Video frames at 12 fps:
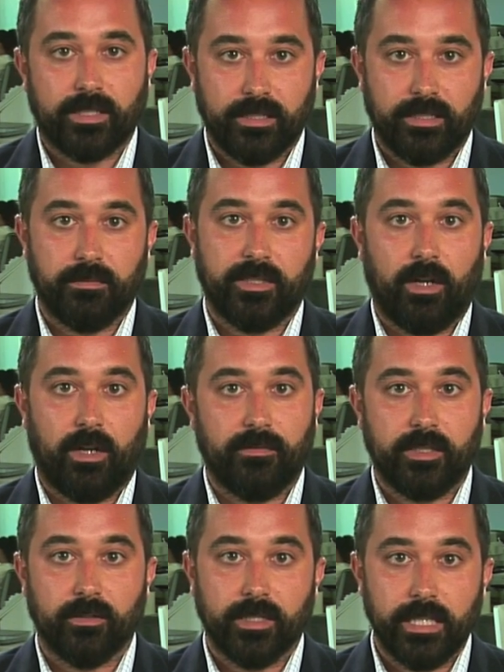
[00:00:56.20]
systems
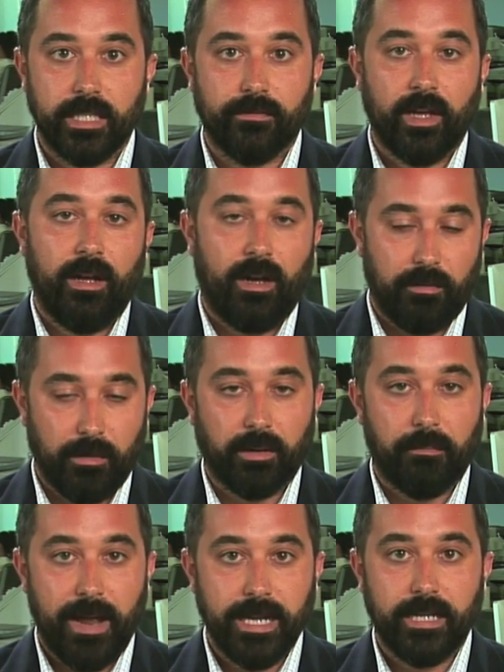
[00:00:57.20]
officer leave,
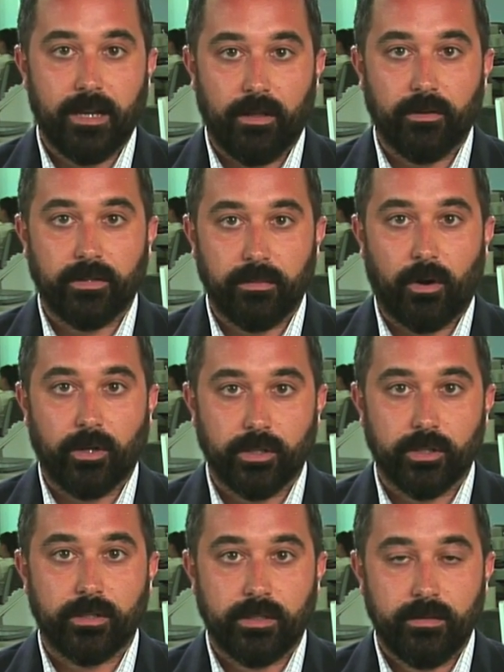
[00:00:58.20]
among many other
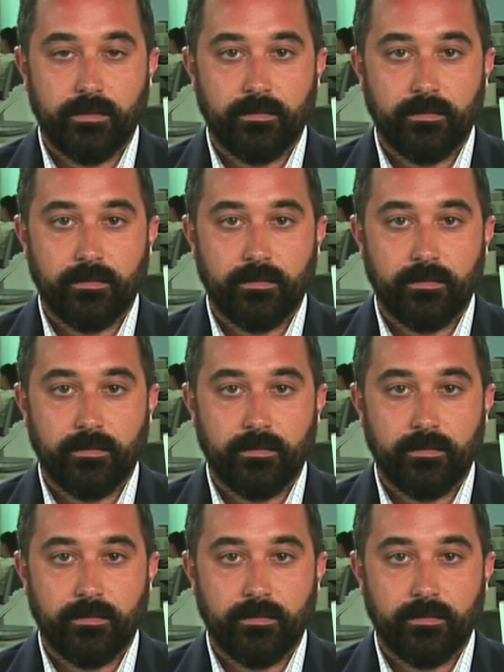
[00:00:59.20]
departures.